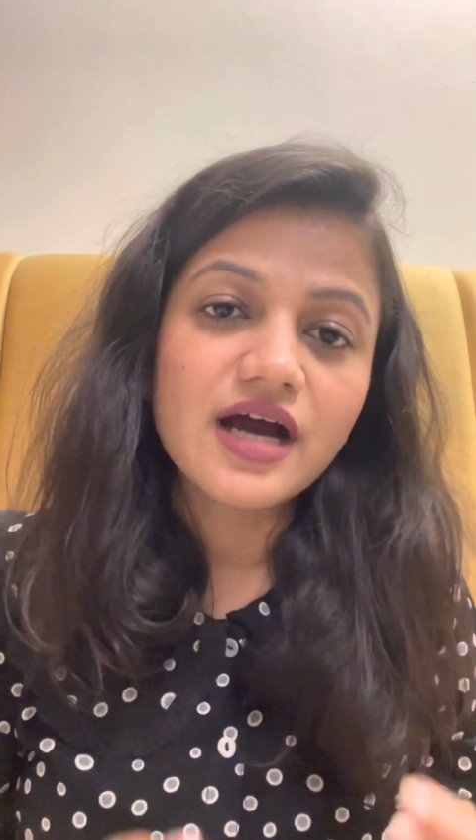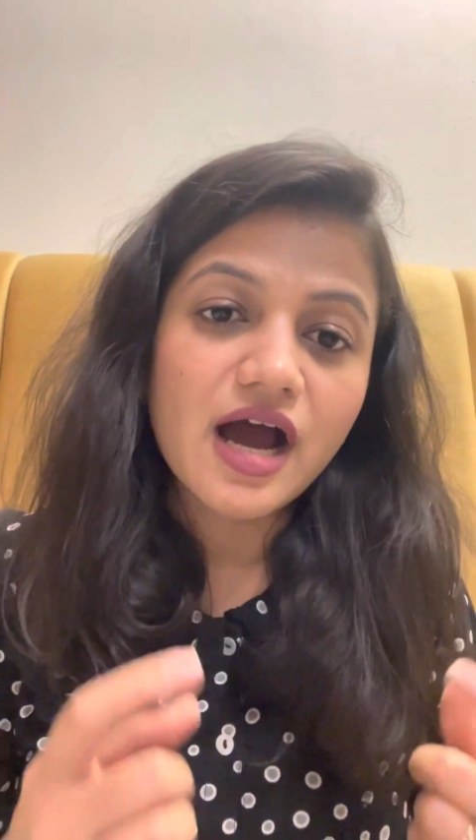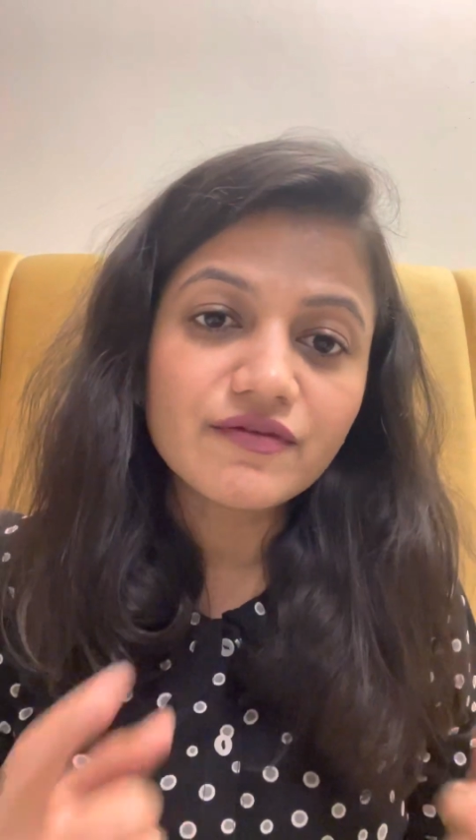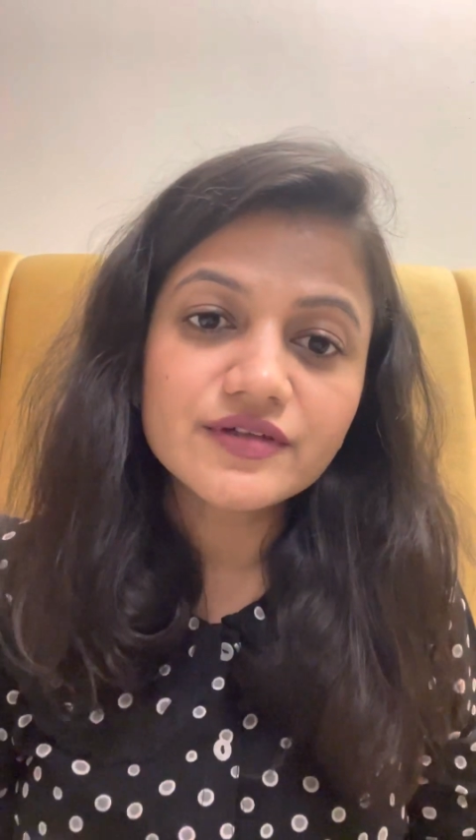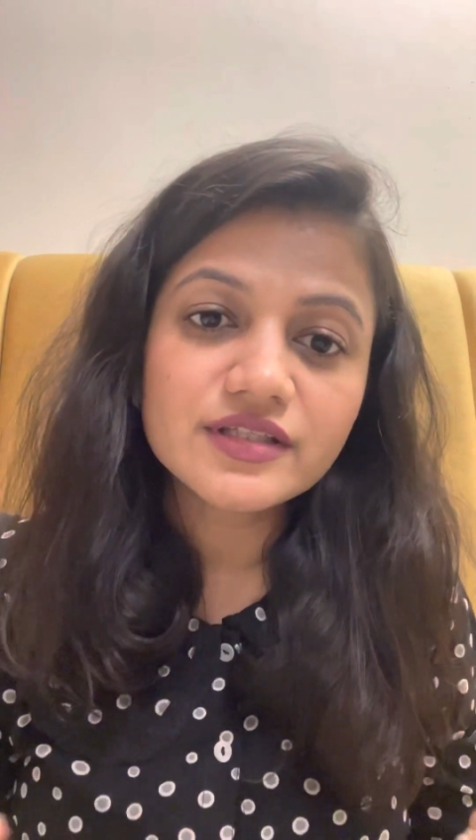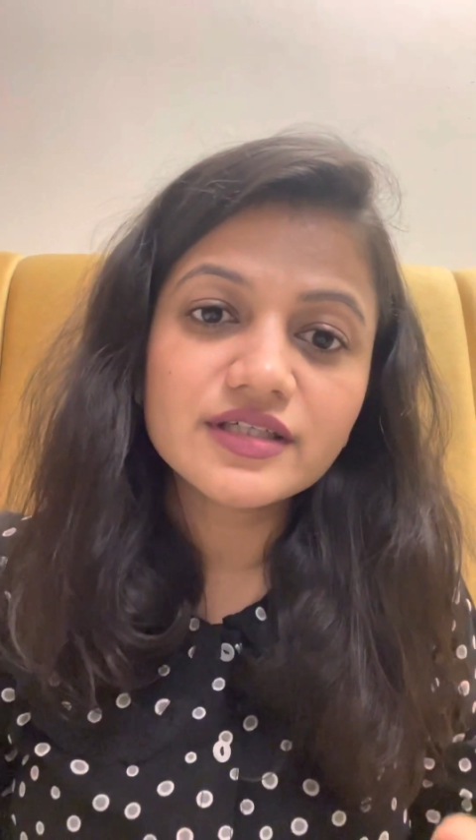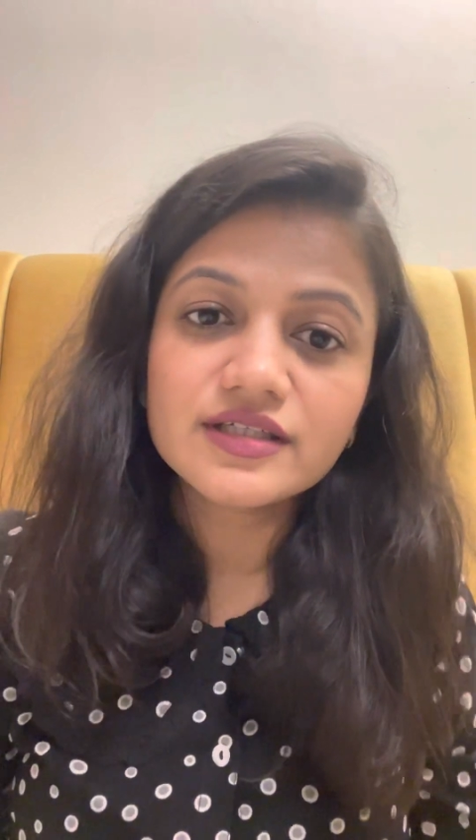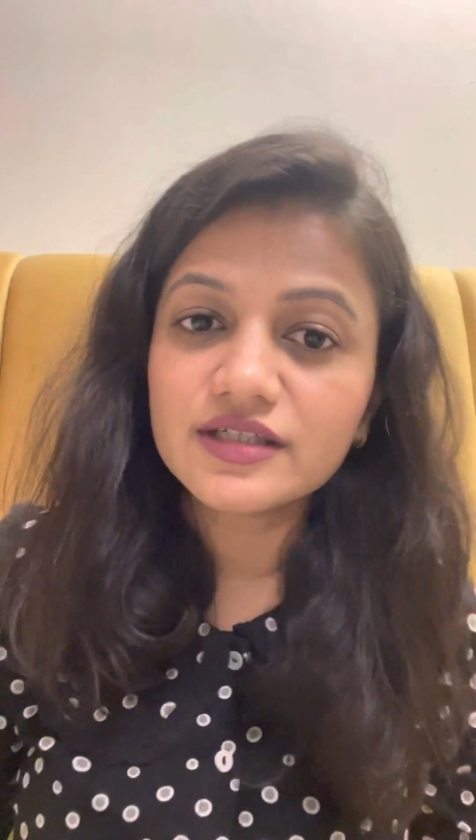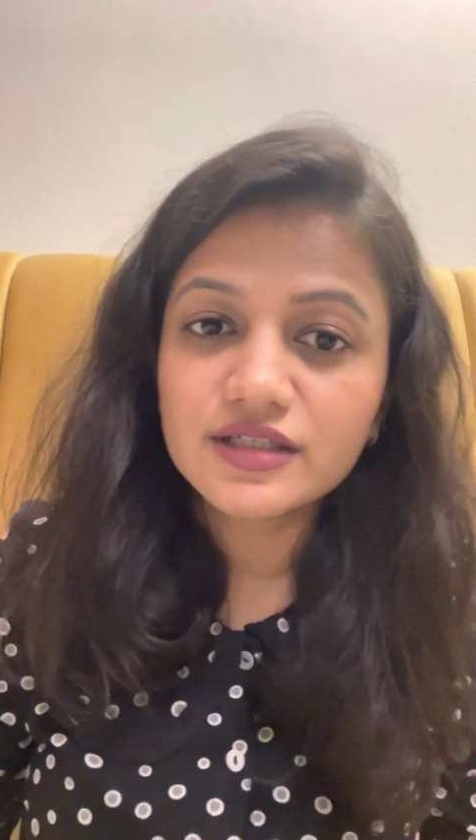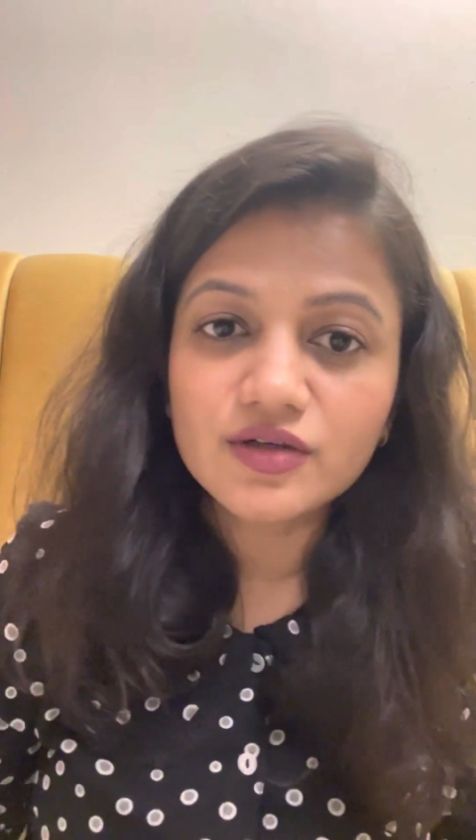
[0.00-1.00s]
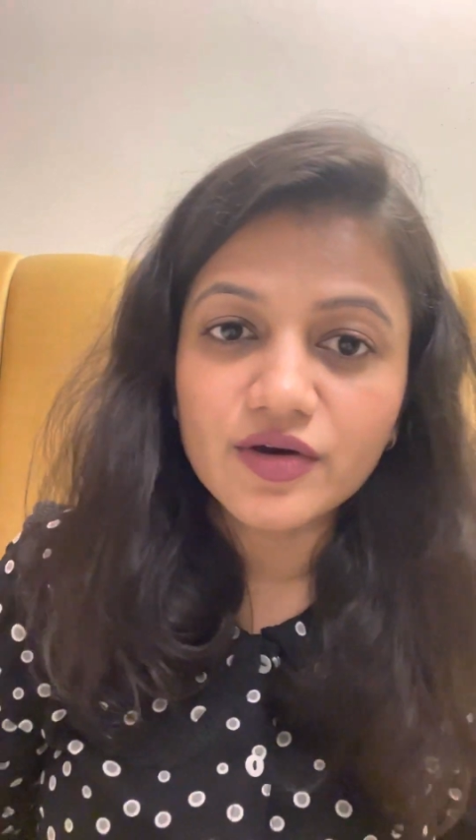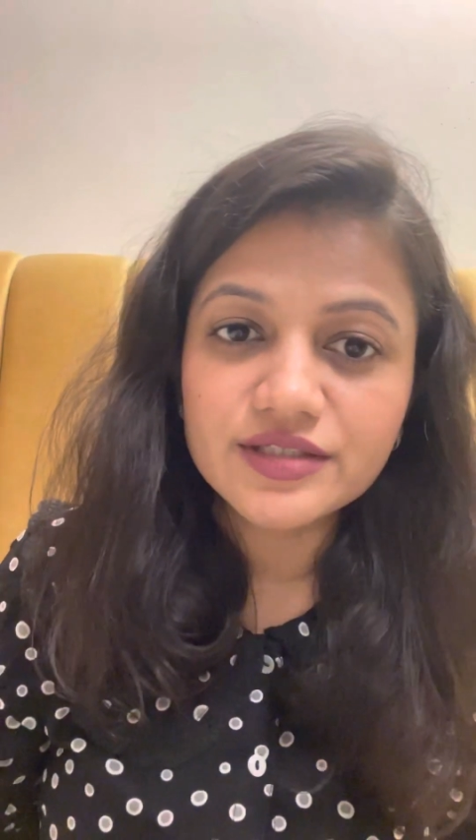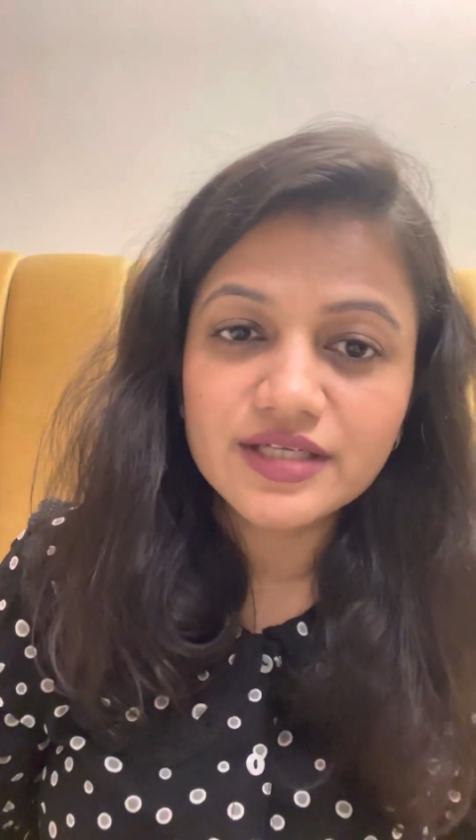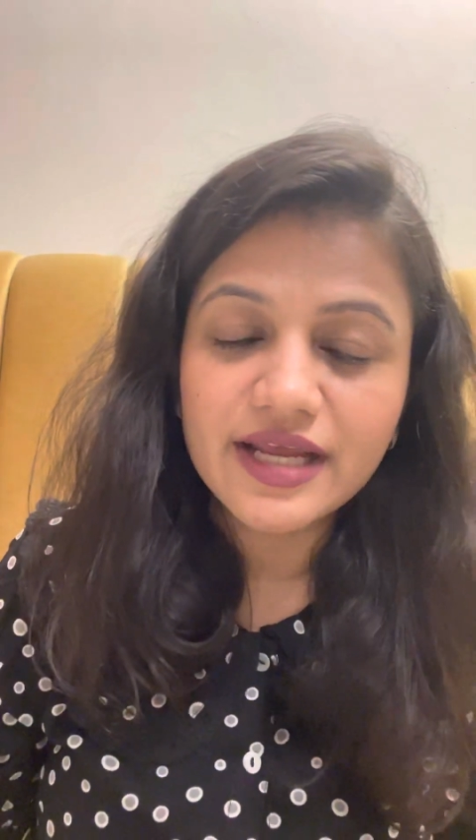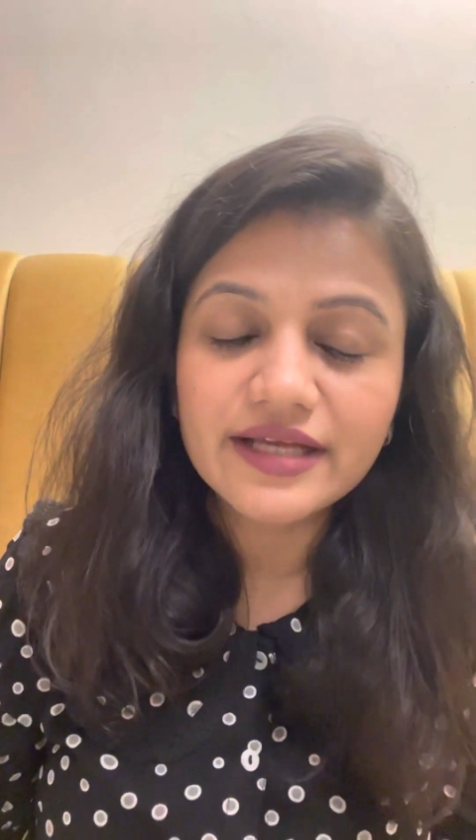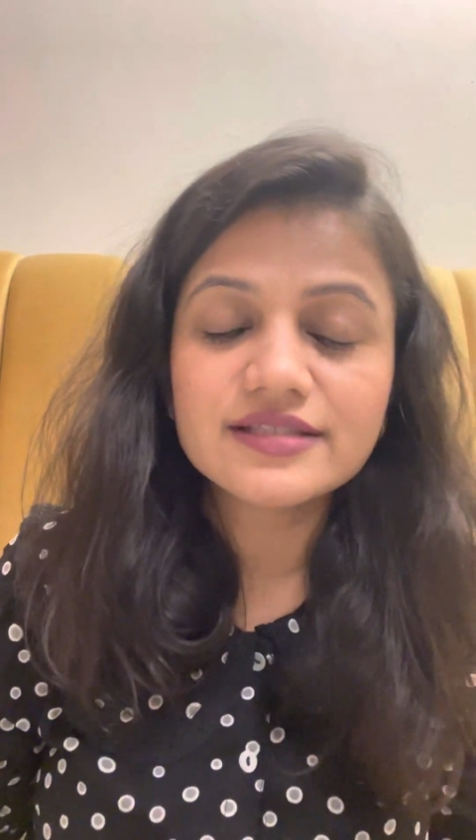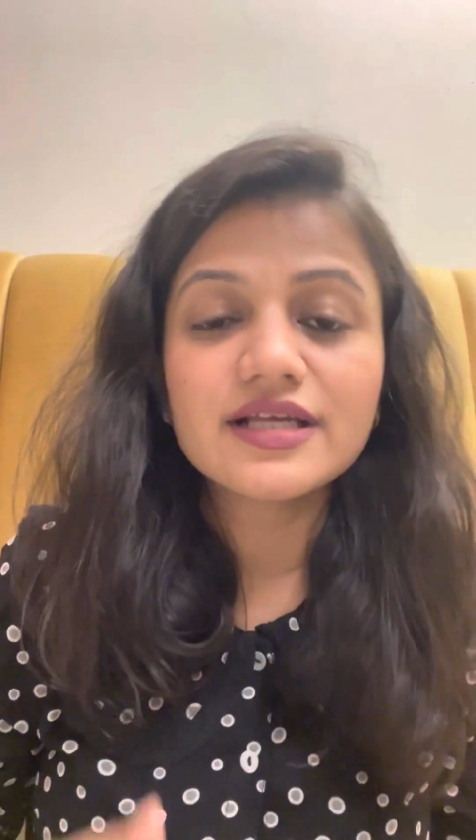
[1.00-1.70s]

after the coital acts,